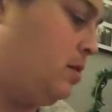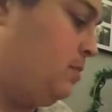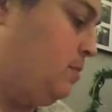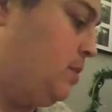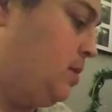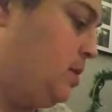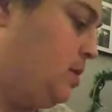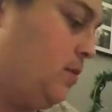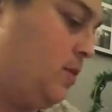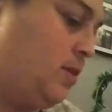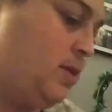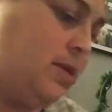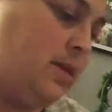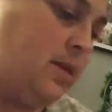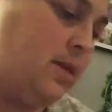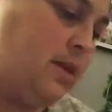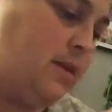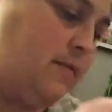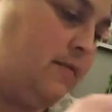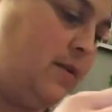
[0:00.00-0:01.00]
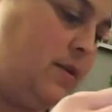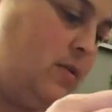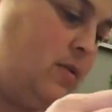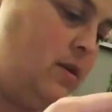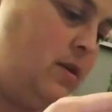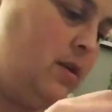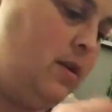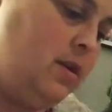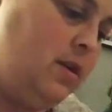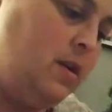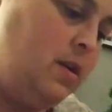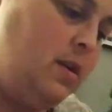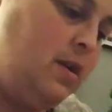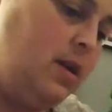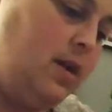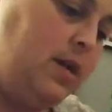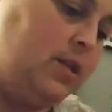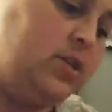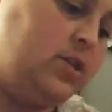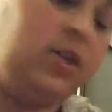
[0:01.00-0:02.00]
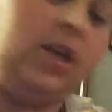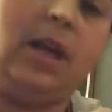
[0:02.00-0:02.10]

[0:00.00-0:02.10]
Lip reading: Let me see what else I have here. I